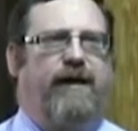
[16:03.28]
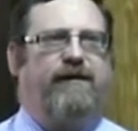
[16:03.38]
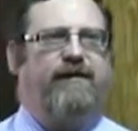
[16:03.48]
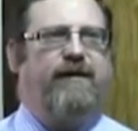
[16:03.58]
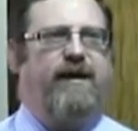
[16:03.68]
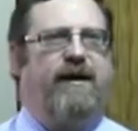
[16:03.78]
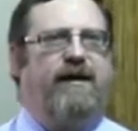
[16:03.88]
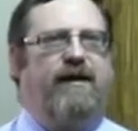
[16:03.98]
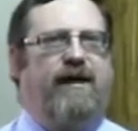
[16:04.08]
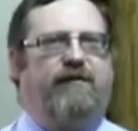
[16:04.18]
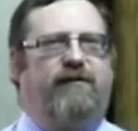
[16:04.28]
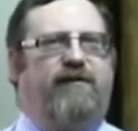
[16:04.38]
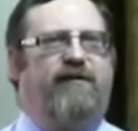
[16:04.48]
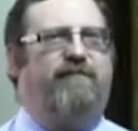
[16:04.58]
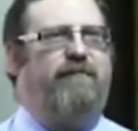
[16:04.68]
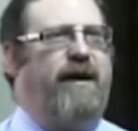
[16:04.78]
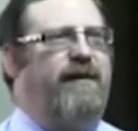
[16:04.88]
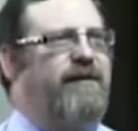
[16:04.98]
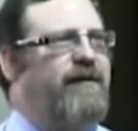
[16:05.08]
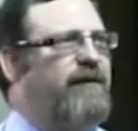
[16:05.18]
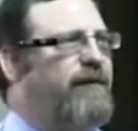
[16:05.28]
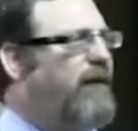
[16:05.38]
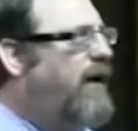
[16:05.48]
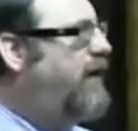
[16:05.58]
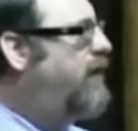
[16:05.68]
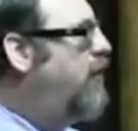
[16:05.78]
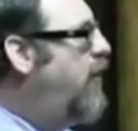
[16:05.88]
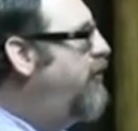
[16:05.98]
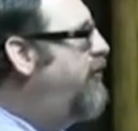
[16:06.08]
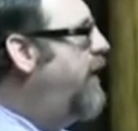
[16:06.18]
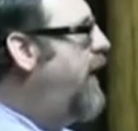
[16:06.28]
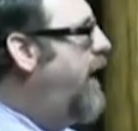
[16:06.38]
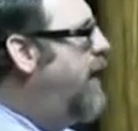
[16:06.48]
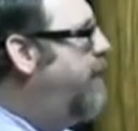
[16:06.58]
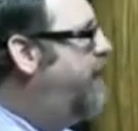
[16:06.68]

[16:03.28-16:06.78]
that's the legislative basis for us lodging an